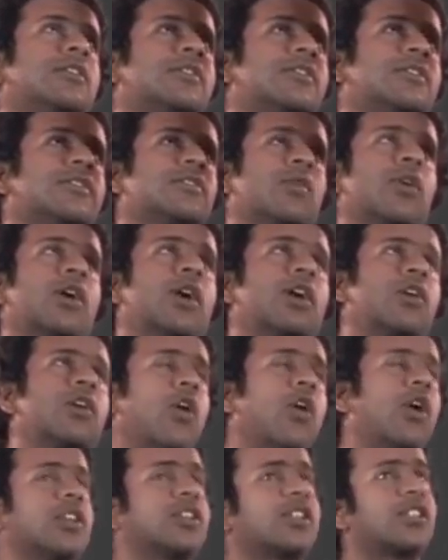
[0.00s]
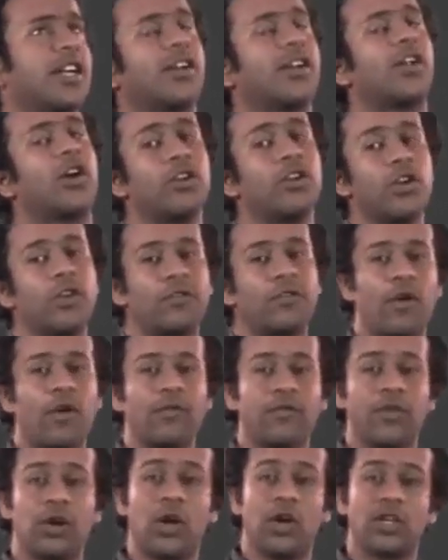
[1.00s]
so a constant or
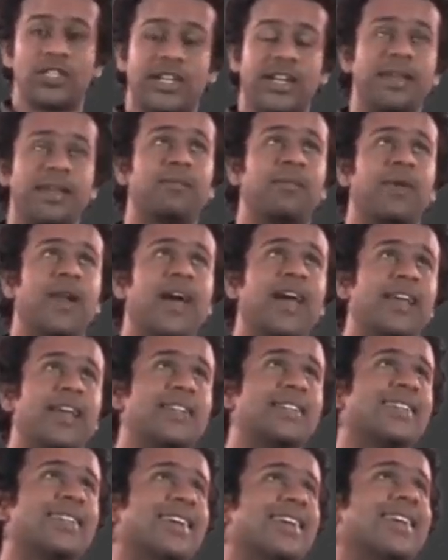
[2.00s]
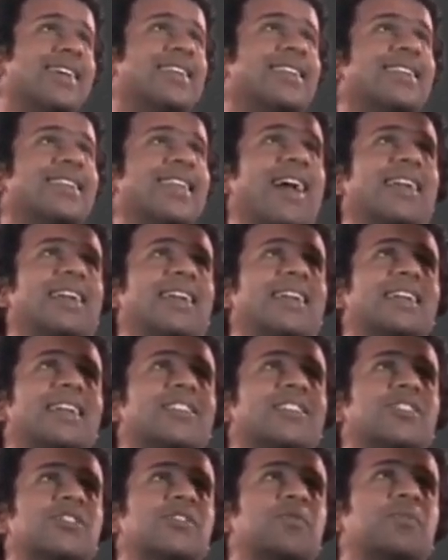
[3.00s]
uniform velocity implies that
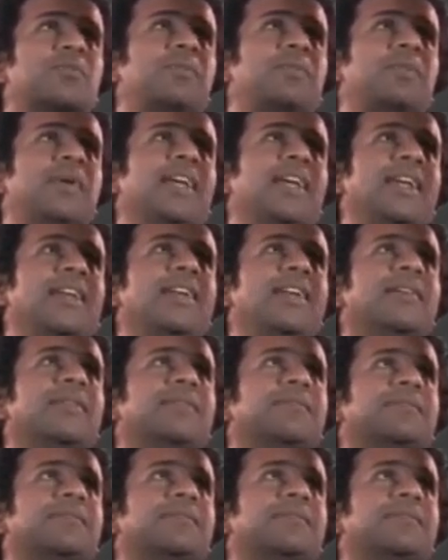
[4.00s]
speed